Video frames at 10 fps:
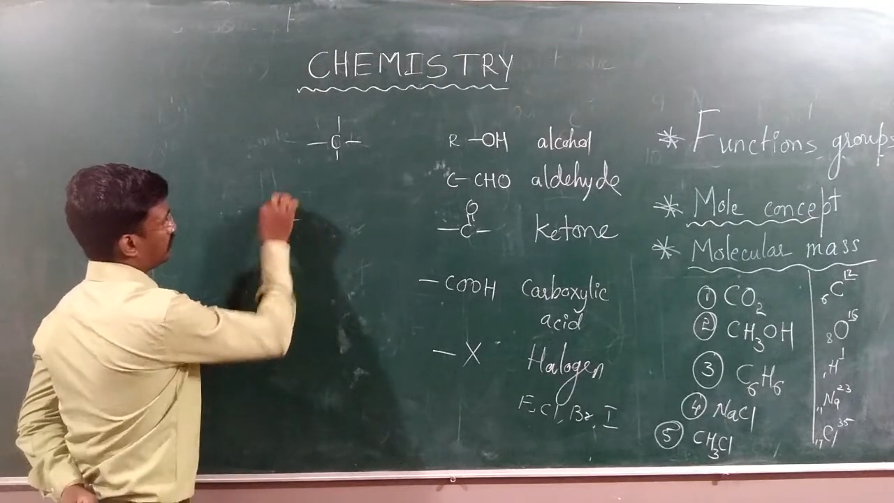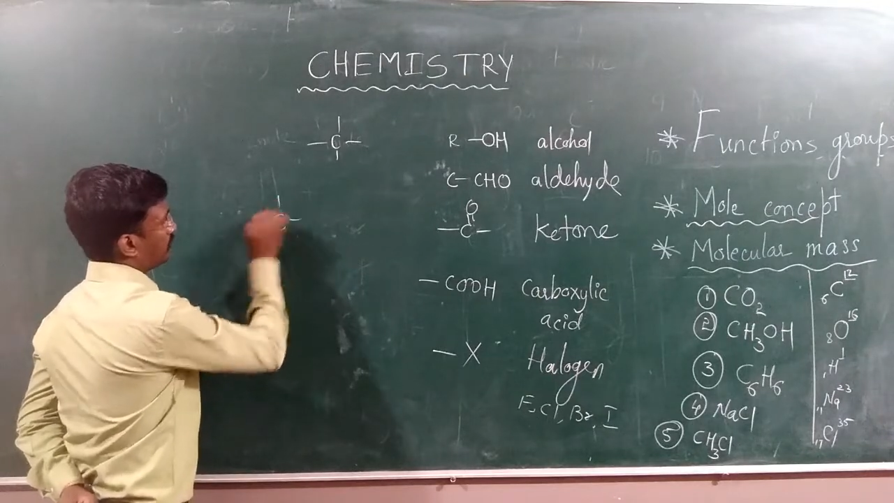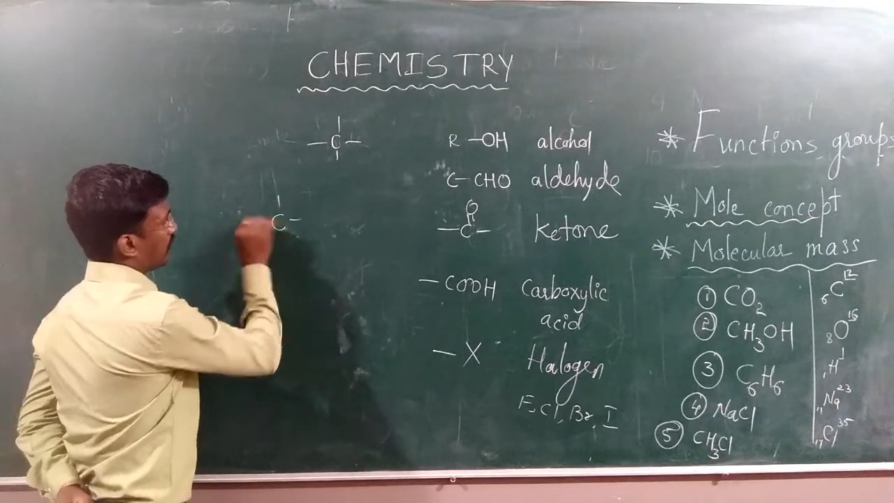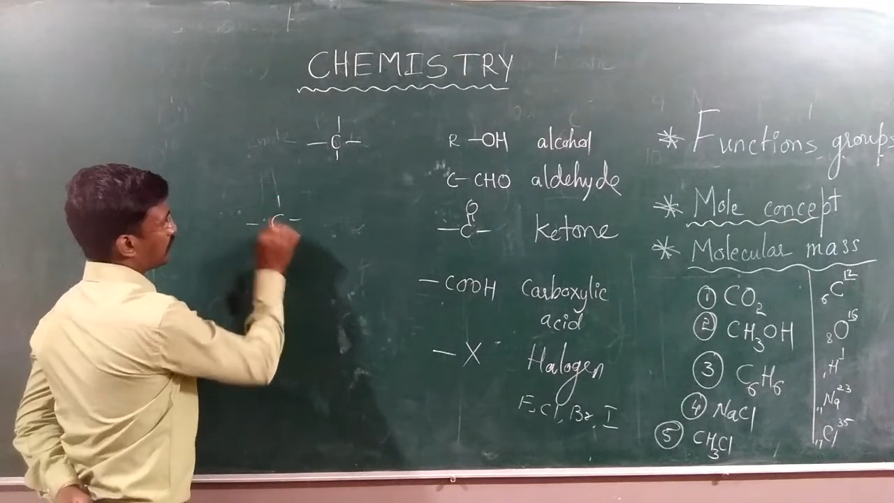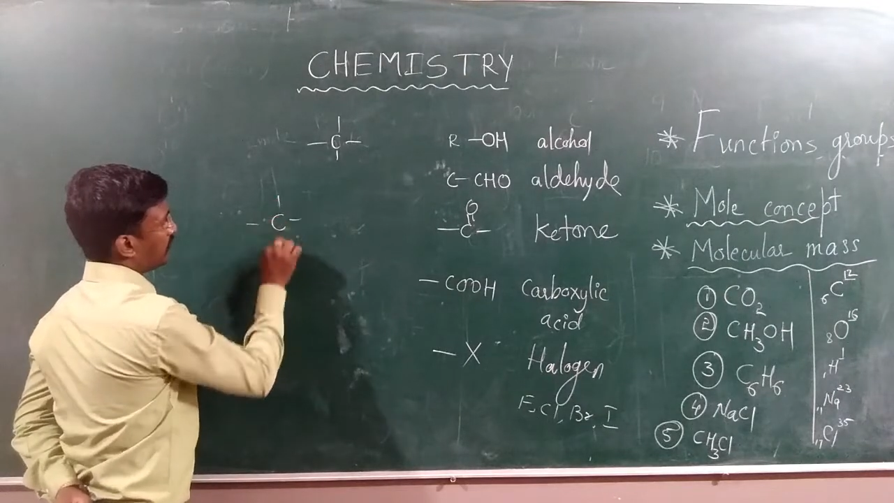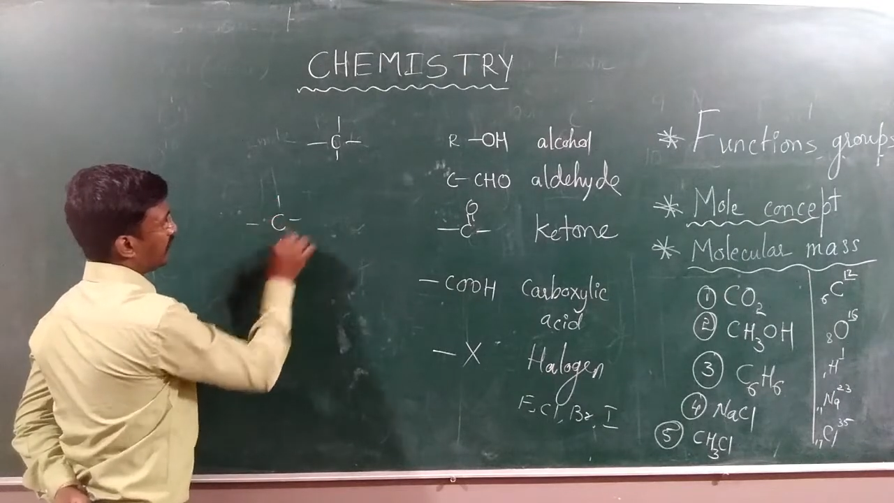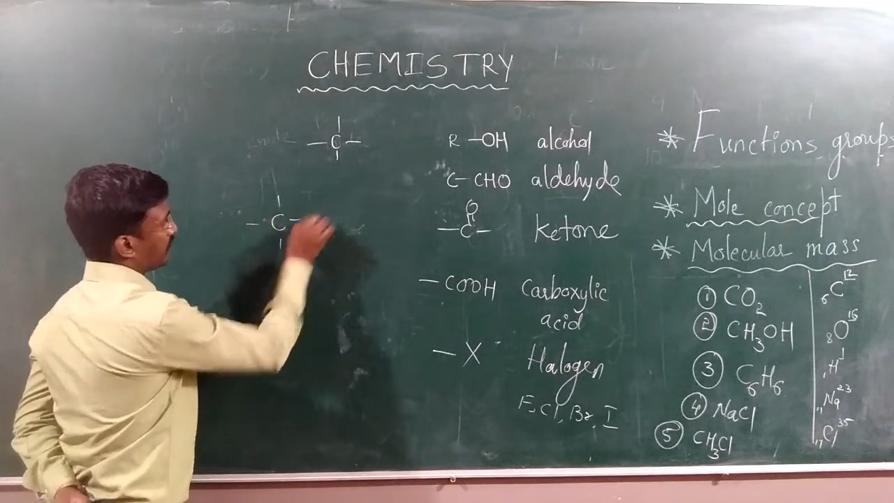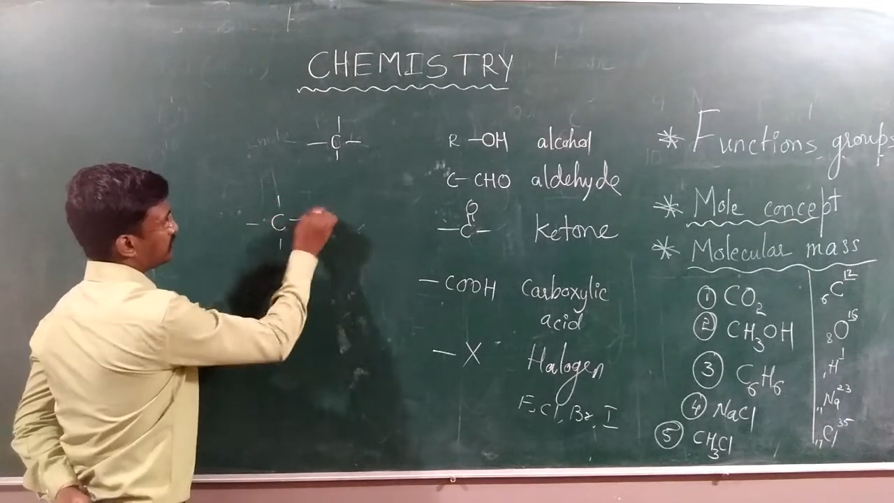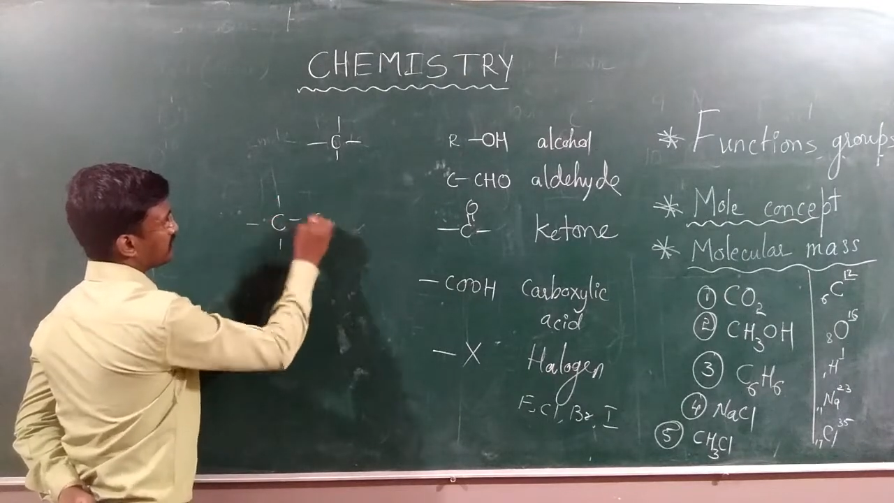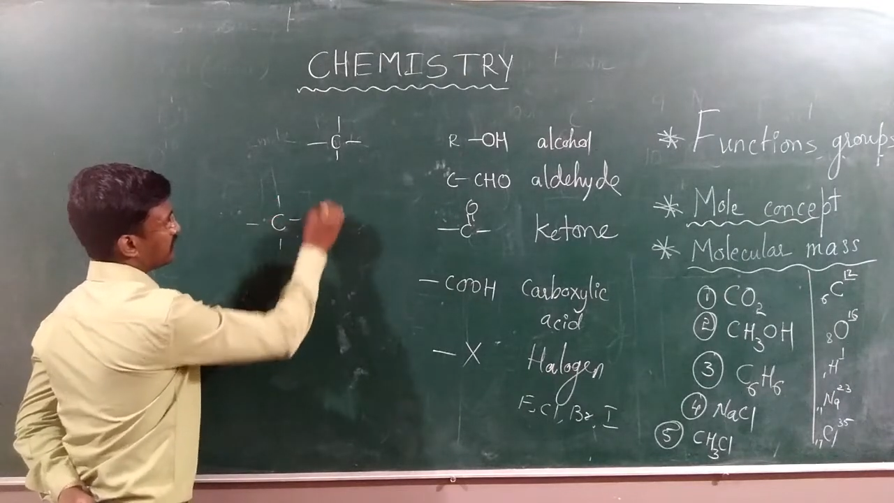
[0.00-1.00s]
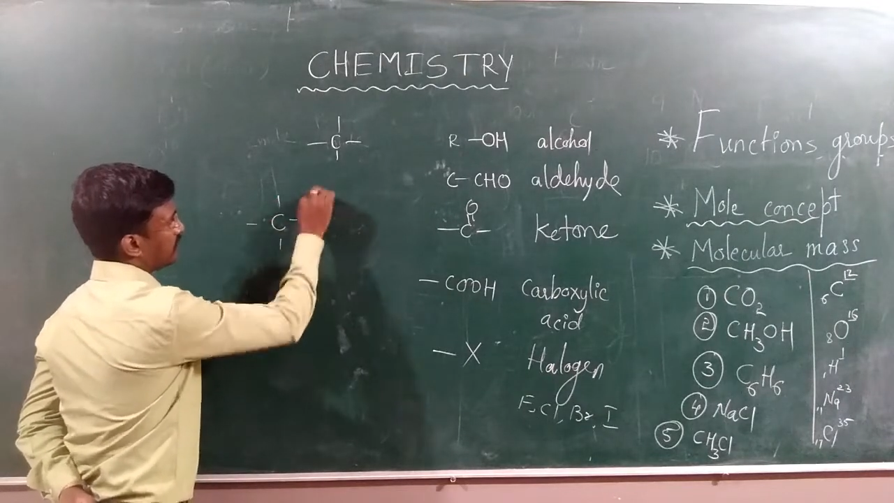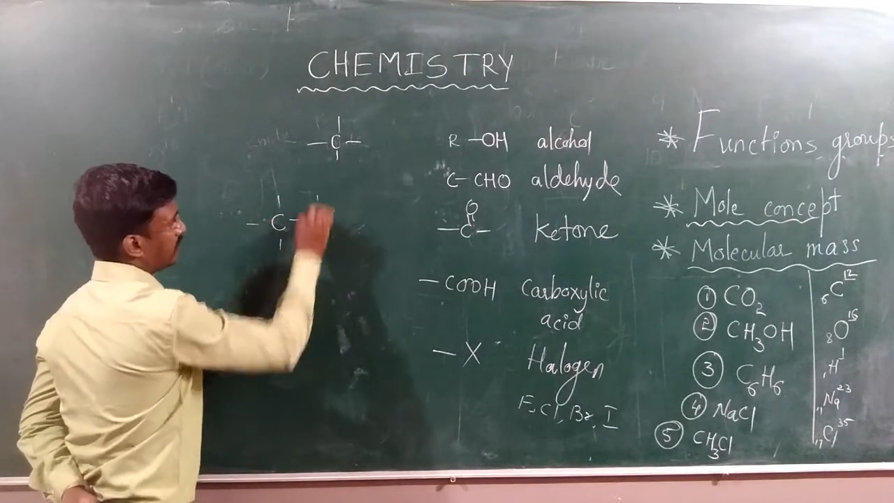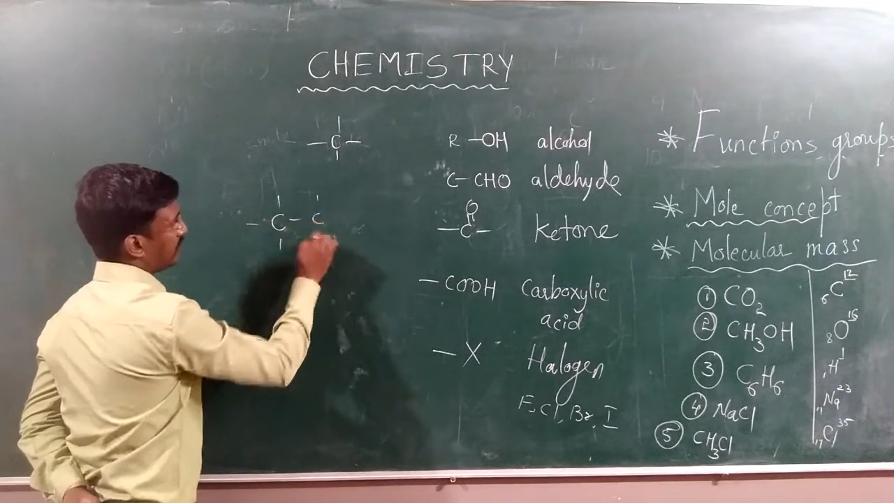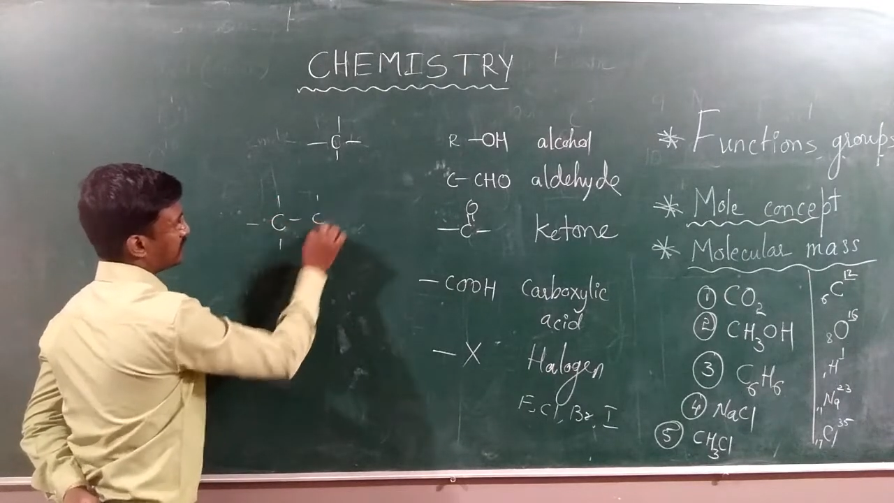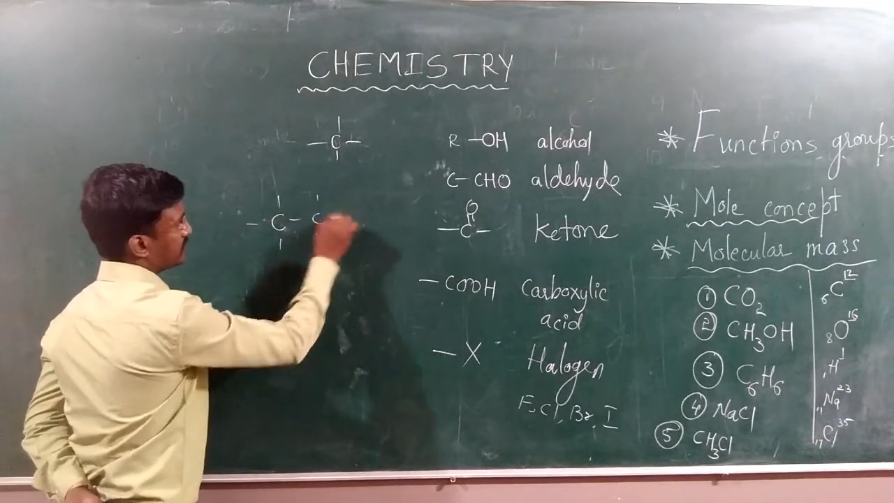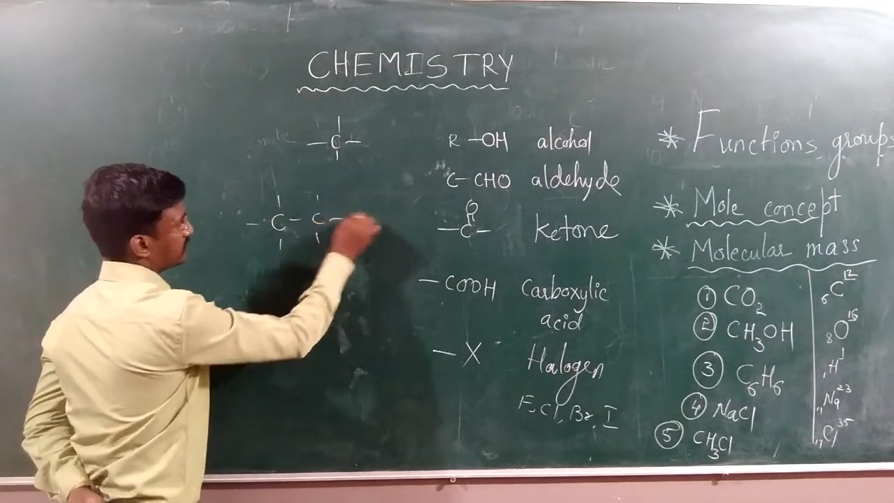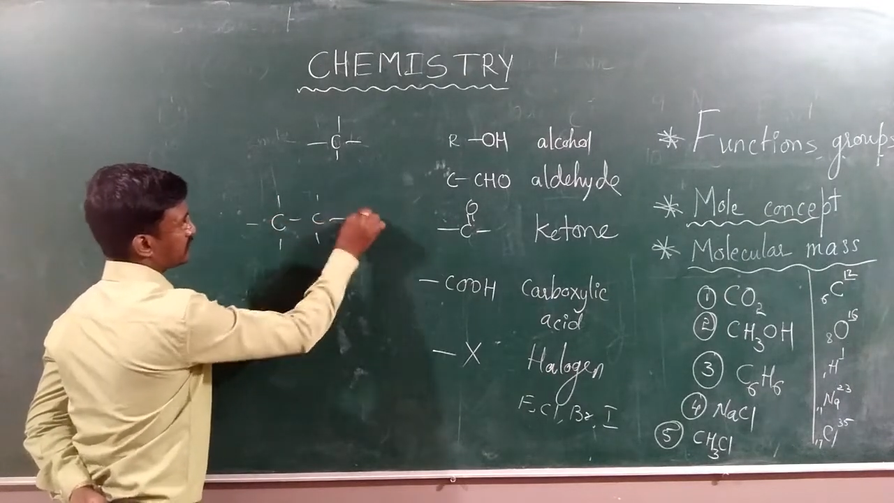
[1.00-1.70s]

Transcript: carbon atoms like this,